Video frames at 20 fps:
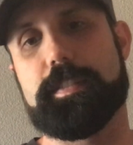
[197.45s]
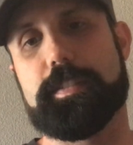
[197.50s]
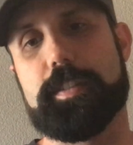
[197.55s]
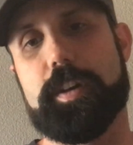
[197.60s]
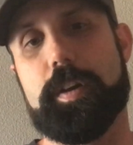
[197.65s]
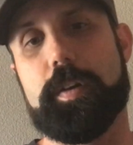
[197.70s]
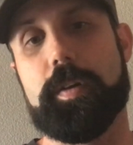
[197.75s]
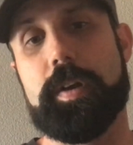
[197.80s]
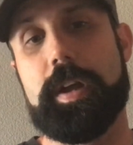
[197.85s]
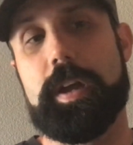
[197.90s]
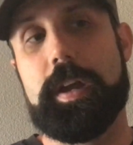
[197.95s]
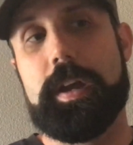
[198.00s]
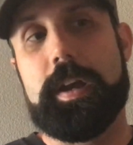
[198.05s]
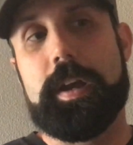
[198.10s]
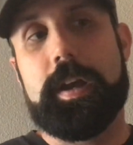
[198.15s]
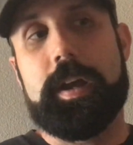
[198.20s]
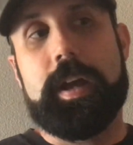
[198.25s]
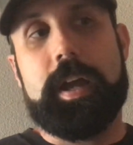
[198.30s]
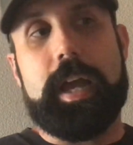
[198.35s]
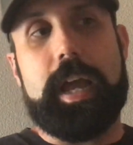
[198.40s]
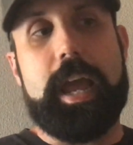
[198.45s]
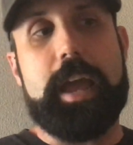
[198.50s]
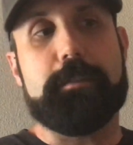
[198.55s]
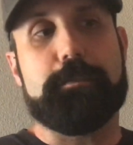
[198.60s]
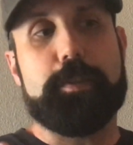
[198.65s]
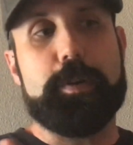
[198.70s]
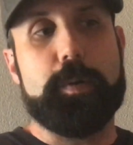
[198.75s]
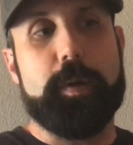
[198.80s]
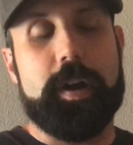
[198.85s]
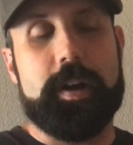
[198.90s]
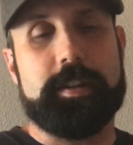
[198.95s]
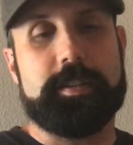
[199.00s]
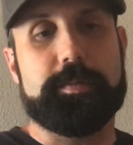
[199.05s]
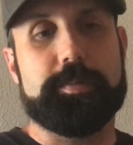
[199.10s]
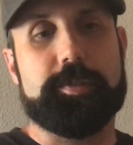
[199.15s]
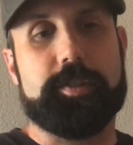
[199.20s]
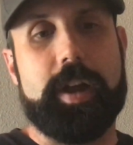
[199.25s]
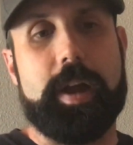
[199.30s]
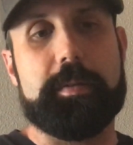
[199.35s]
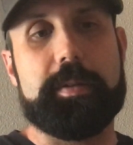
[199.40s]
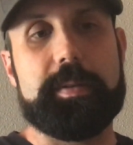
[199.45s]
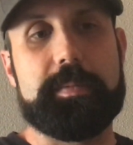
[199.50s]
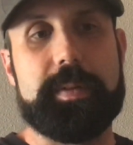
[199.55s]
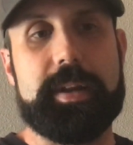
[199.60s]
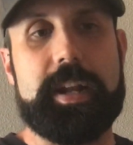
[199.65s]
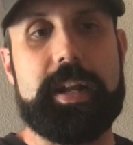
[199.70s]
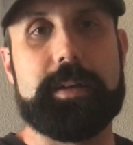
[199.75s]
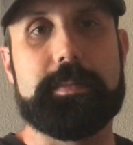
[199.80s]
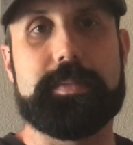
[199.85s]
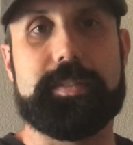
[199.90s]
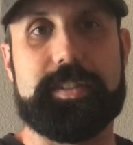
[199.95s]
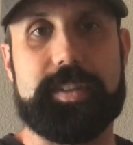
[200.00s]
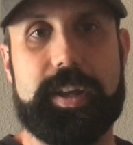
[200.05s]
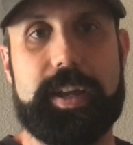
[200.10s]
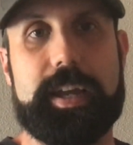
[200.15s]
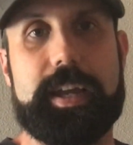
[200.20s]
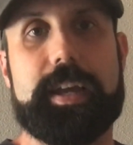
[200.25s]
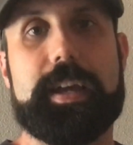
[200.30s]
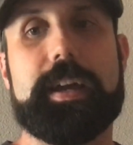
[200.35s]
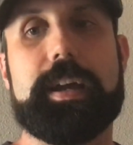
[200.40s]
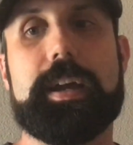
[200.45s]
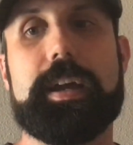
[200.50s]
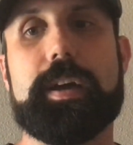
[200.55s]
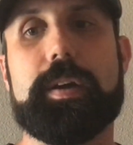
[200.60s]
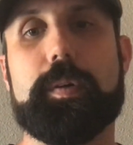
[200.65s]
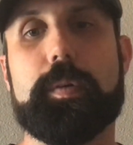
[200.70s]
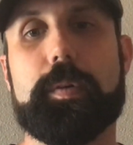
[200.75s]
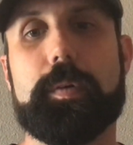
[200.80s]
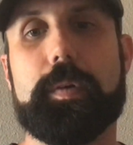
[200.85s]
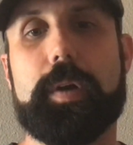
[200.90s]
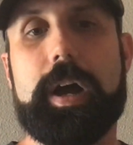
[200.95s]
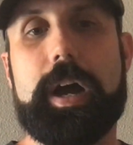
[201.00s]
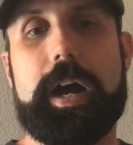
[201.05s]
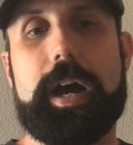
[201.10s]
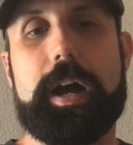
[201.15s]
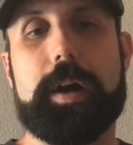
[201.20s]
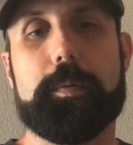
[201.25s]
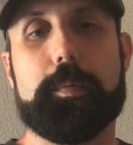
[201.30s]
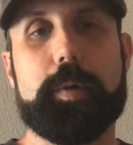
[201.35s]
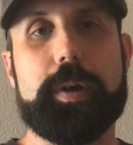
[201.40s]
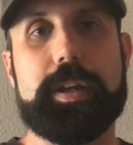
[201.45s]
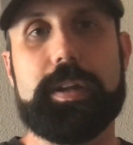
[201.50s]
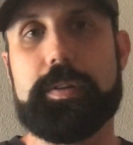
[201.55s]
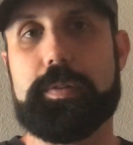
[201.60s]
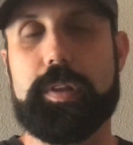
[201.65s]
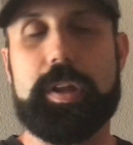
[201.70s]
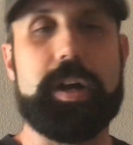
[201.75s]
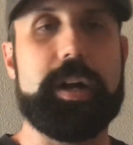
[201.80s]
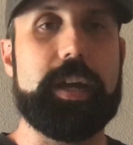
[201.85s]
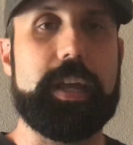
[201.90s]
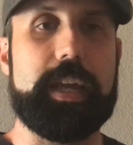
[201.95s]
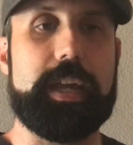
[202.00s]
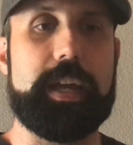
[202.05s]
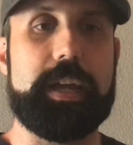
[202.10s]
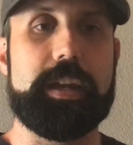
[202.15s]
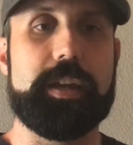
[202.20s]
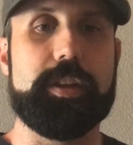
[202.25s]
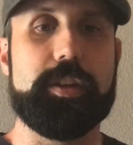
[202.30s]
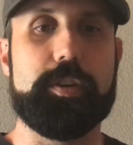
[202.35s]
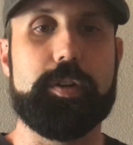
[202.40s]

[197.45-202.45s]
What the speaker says: So if you are subscribed to MinHub Sync, when you log in,